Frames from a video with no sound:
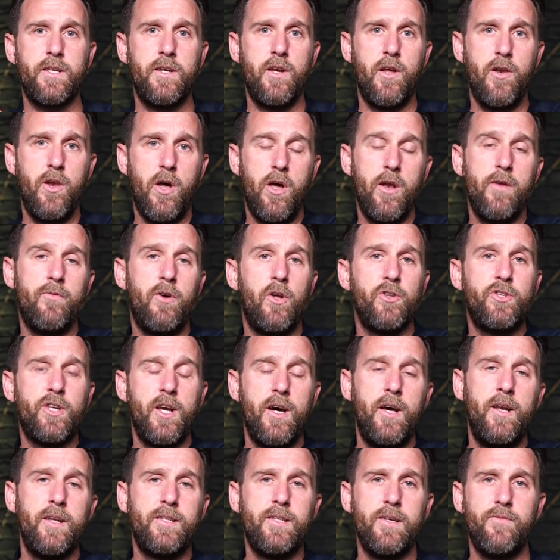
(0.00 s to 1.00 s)
and a lot of
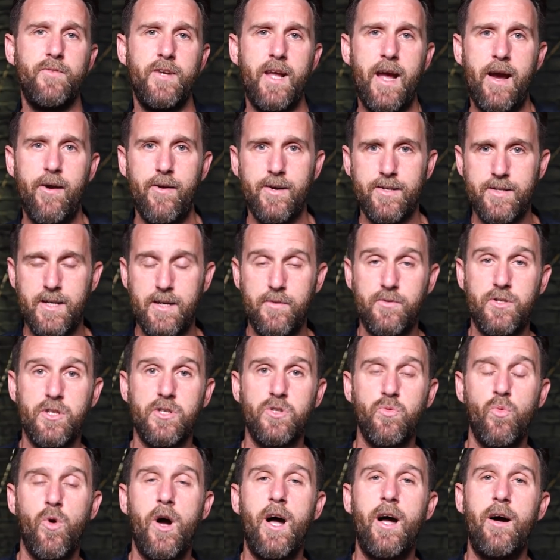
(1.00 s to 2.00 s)
alternative narratives
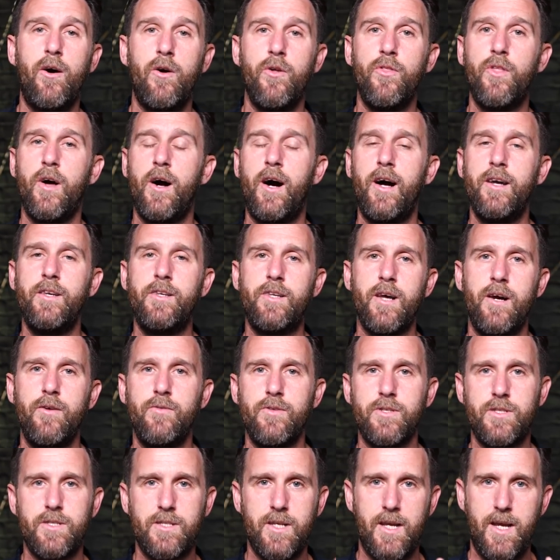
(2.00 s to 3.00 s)
as well that I
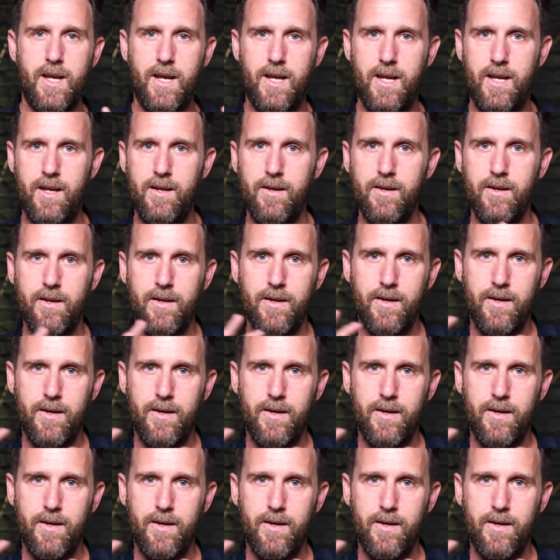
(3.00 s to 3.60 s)
don't see